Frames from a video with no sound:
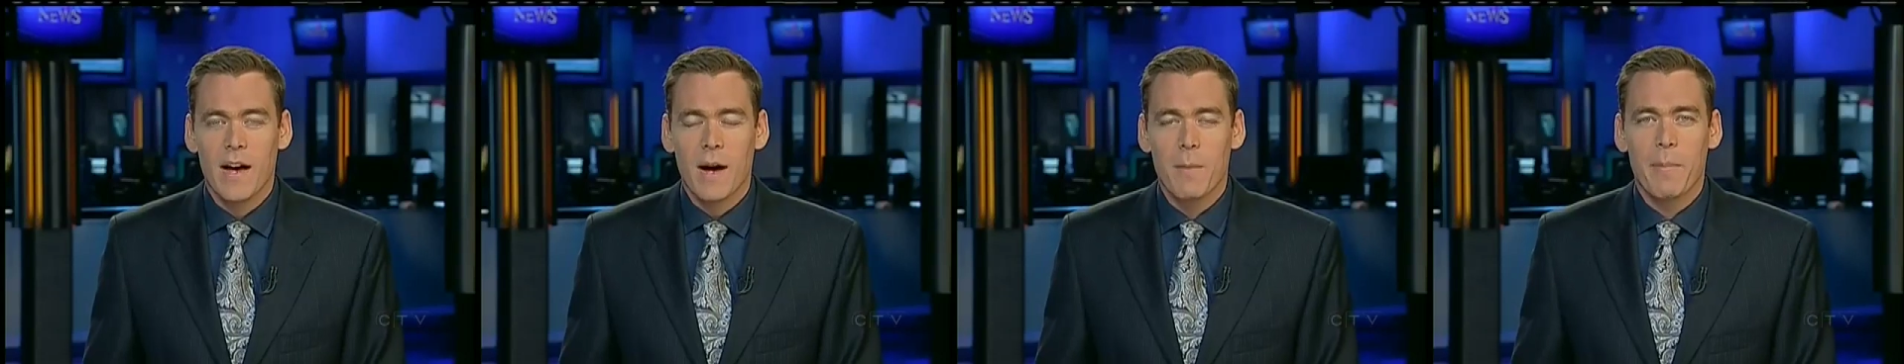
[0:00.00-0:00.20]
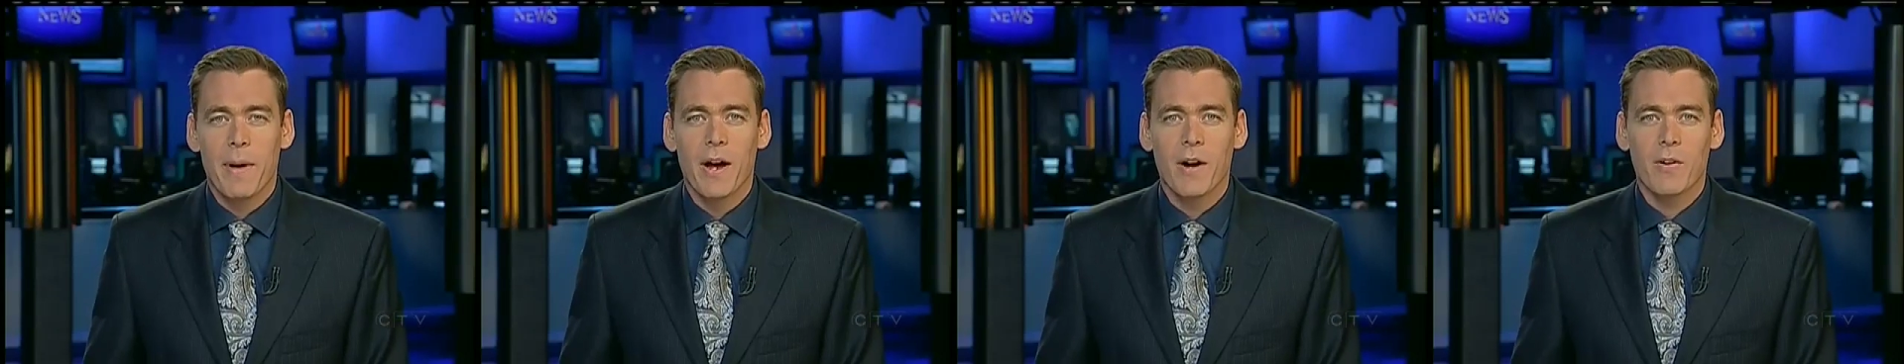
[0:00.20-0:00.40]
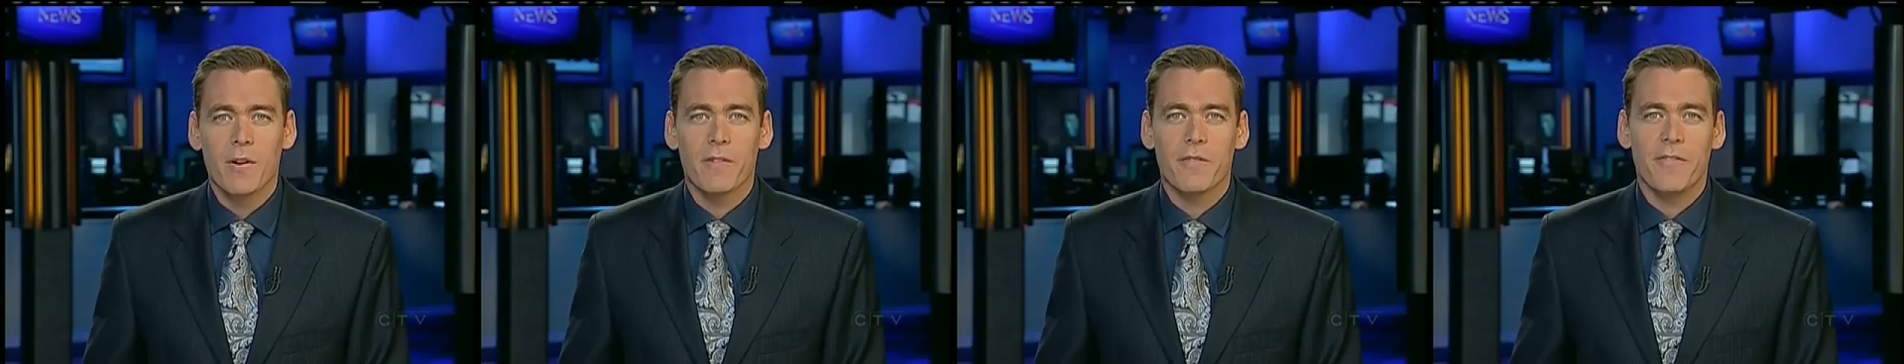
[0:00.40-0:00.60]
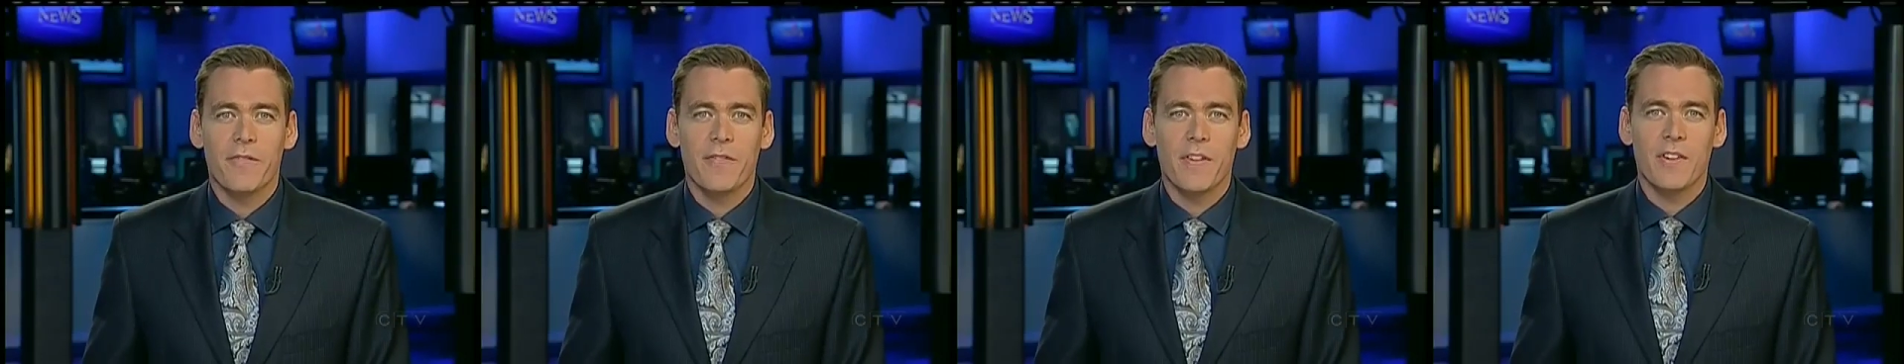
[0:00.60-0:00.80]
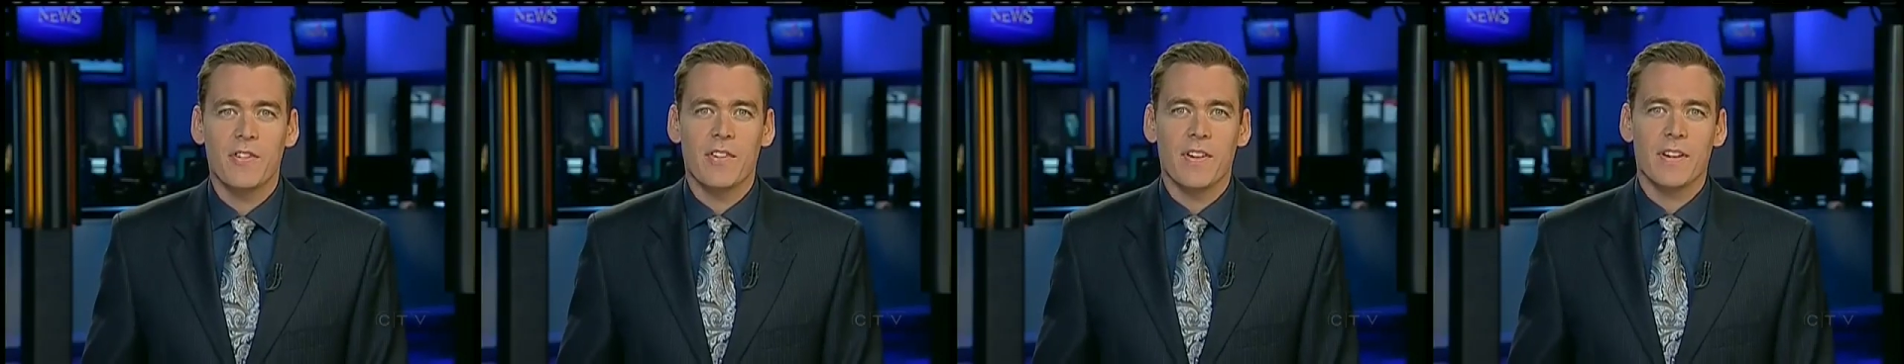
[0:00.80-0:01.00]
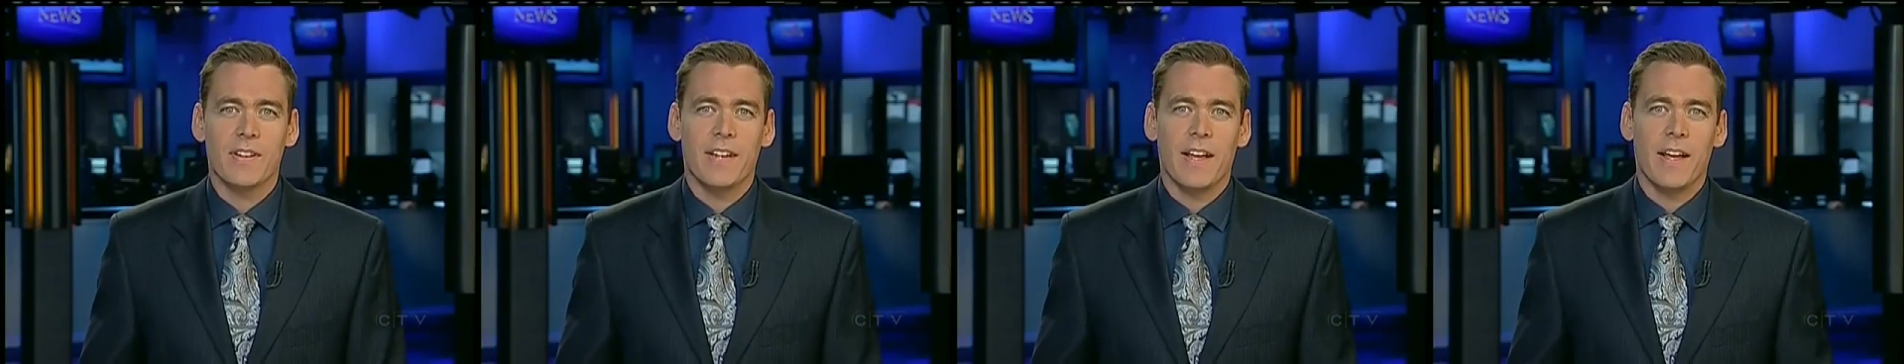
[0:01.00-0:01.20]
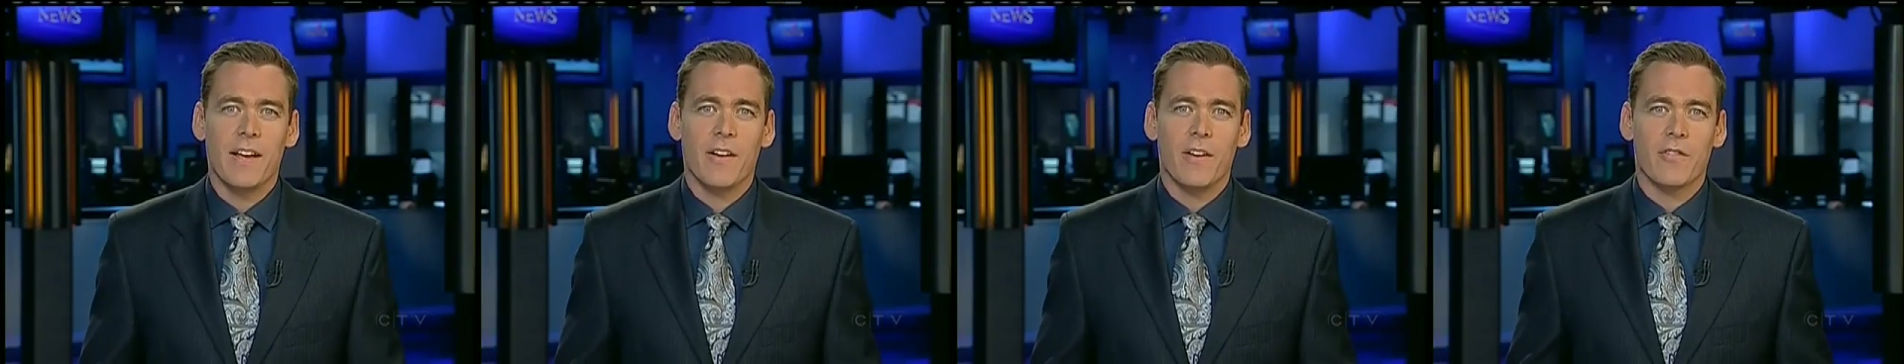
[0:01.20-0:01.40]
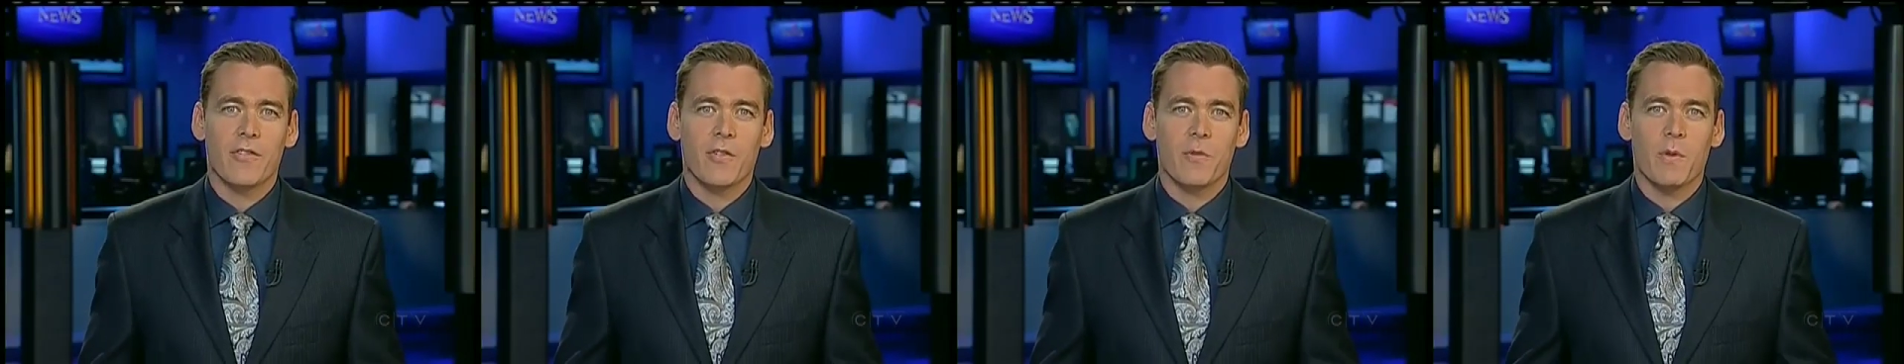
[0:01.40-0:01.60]
A pair of fishing
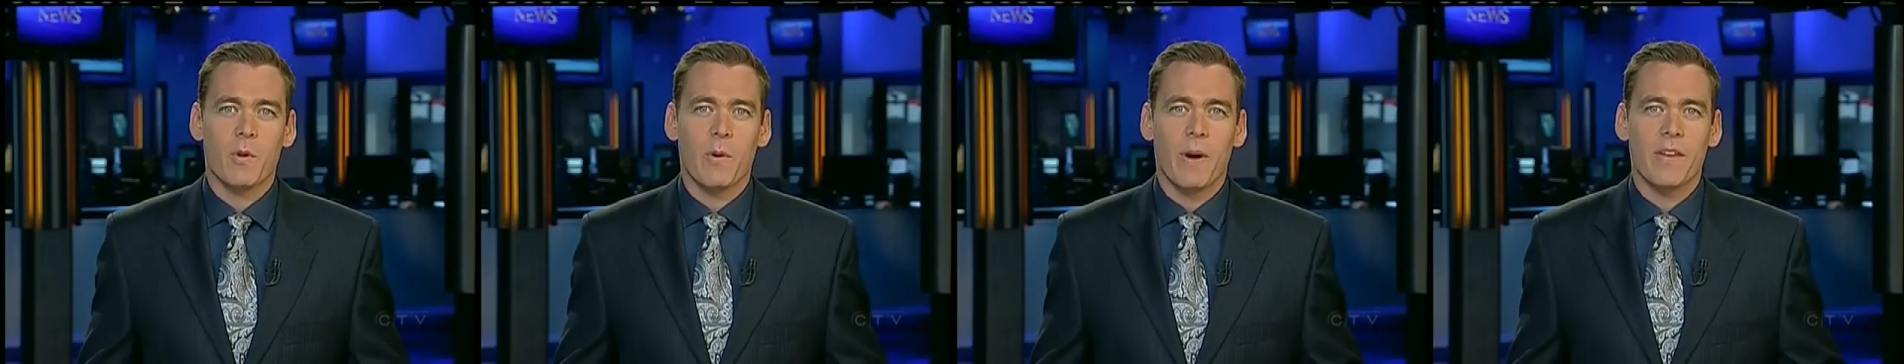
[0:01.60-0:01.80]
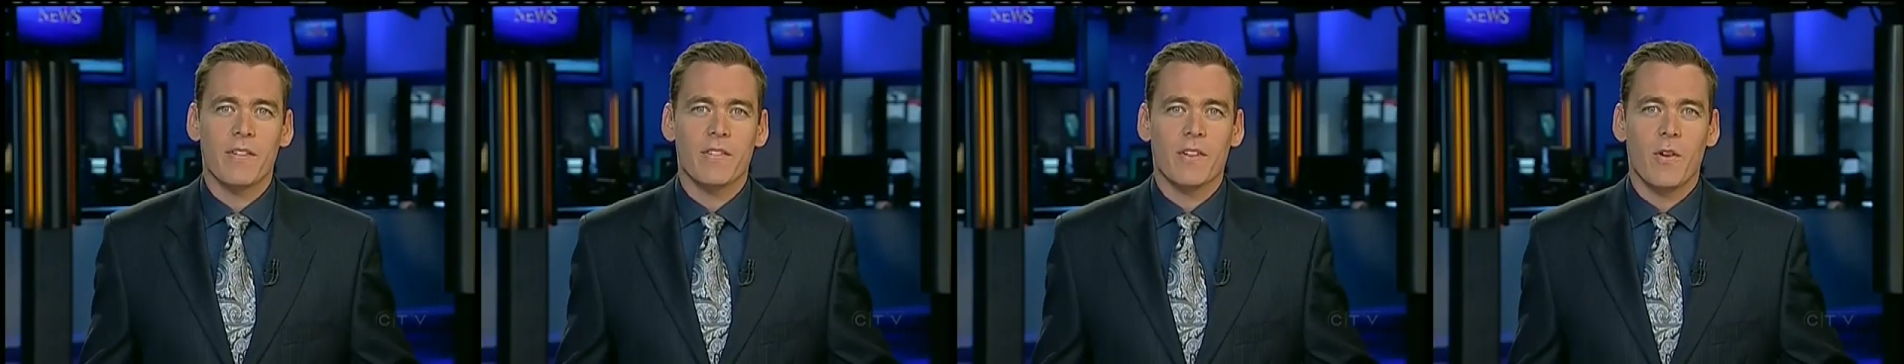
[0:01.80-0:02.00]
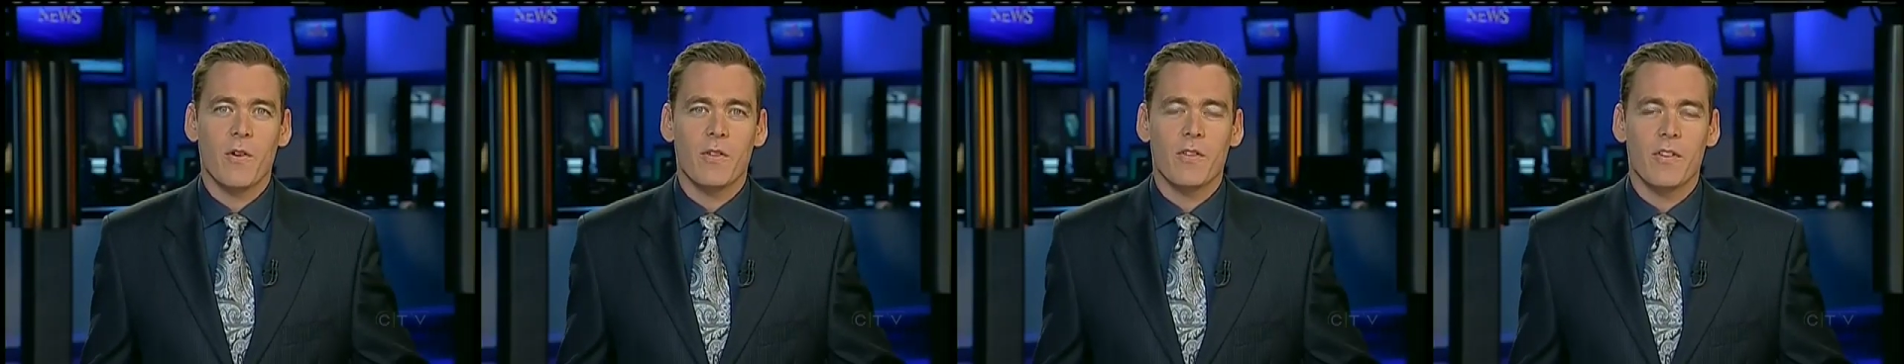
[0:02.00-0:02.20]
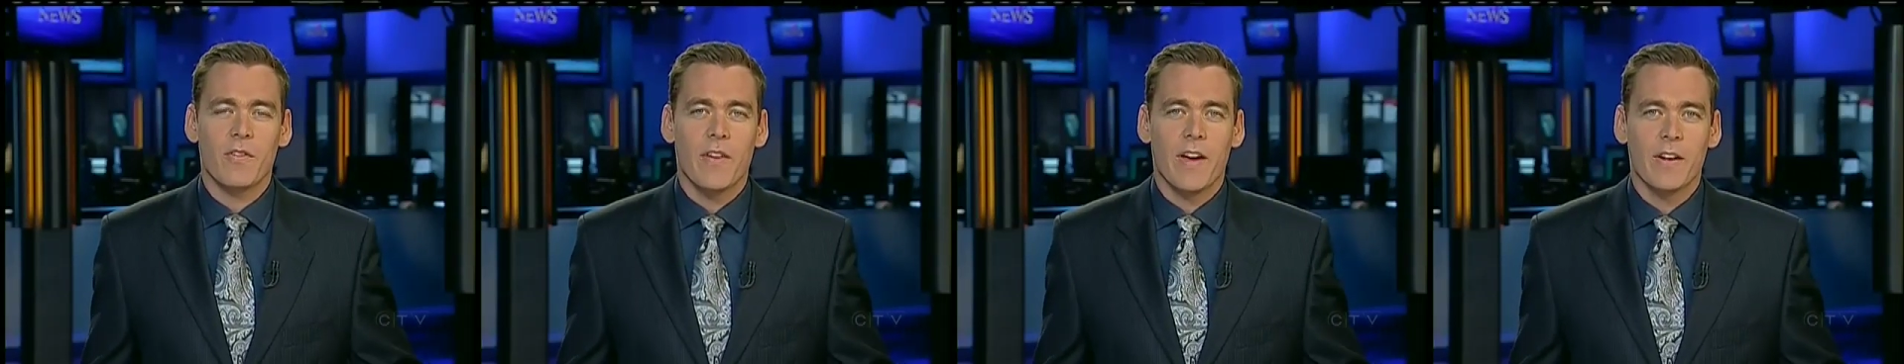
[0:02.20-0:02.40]
tails from the west coast of